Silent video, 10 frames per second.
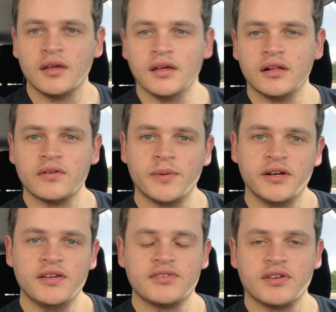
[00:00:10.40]

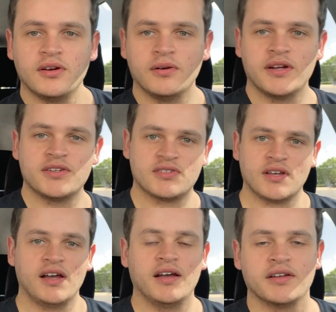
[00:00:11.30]
everybody. So I just
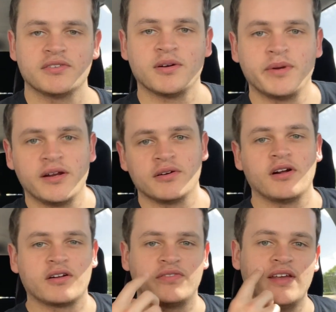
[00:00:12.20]
saw Terminator
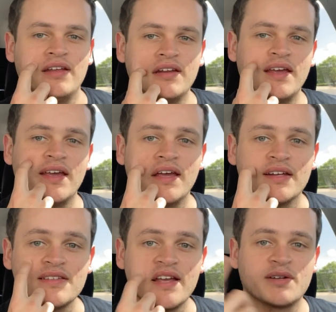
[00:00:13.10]
Dark Fate,
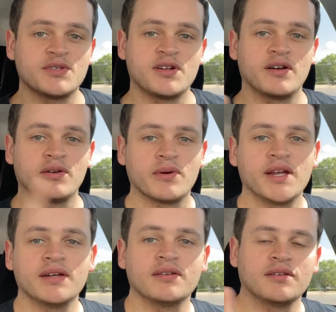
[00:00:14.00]
and it's actually starting to
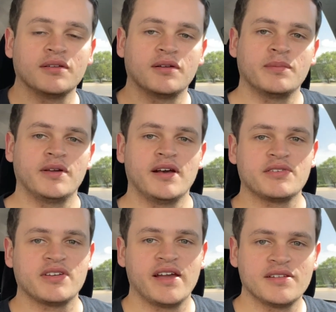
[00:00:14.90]
rain a little bit
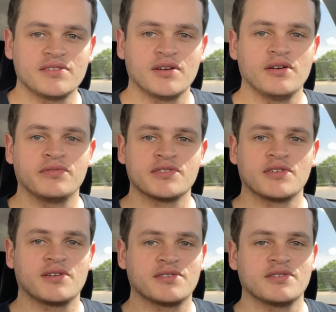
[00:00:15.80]
outside, so if it
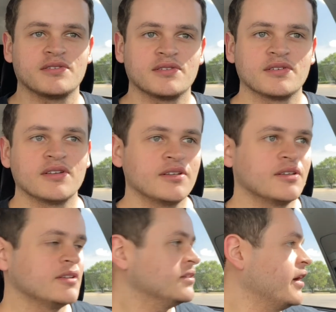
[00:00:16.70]
starts to,
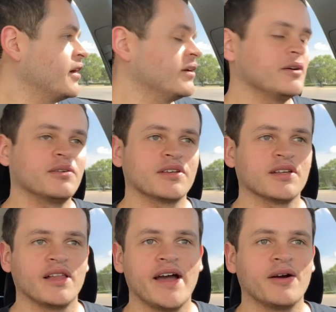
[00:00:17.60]
I don't know,
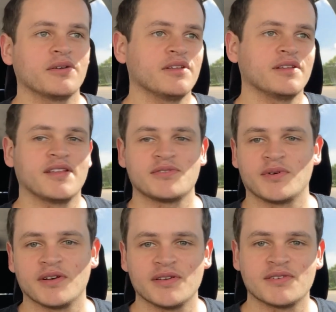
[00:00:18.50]
get loud, then that's
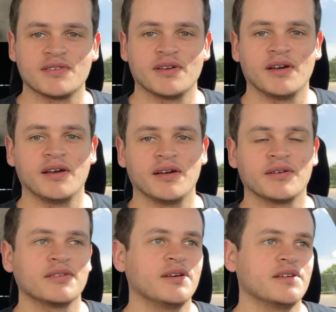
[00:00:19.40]
what it is.
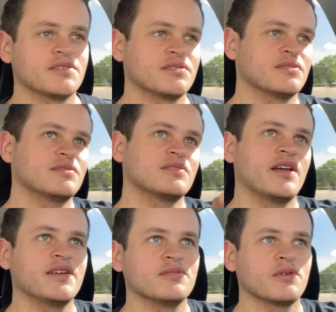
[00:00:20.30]
It's
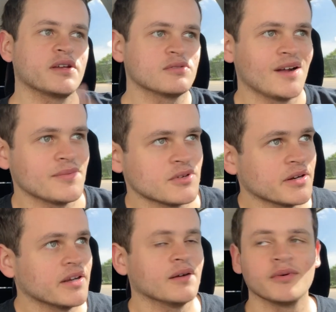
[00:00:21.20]
slight raindrops right
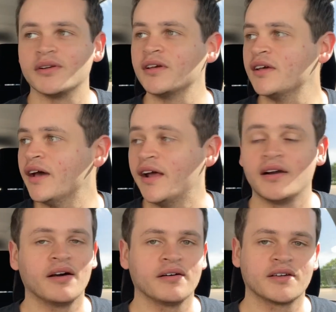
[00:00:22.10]
now, but I don't
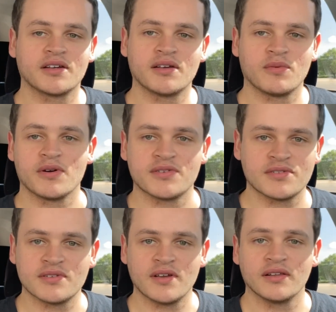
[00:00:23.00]
know, it could get
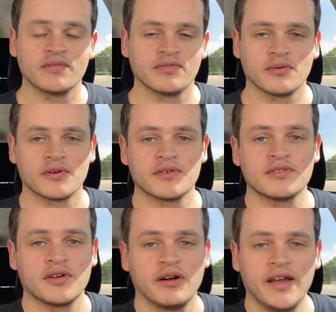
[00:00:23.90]
worse. I live in Florida.
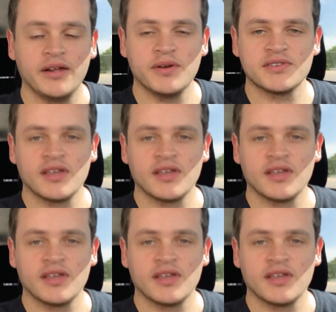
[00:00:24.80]
So anyways,